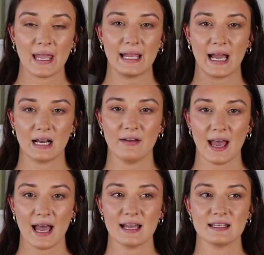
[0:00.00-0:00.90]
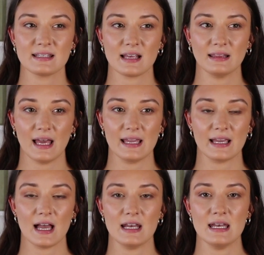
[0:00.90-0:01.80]
It kind of has
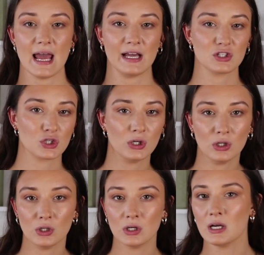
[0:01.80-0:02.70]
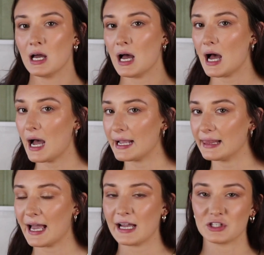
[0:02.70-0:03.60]
like a natural
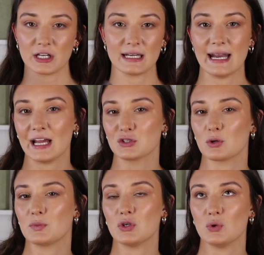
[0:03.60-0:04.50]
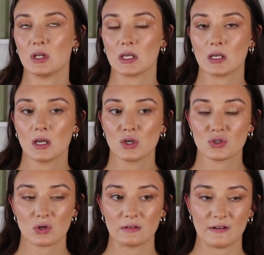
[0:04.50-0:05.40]
eyelash, like natural beauty
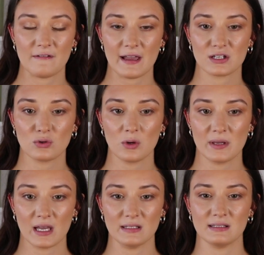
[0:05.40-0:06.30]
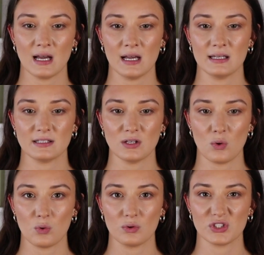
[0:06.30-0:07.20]
sort of effect to it, because it's not
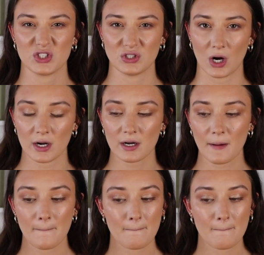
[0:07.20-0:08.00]
so stark.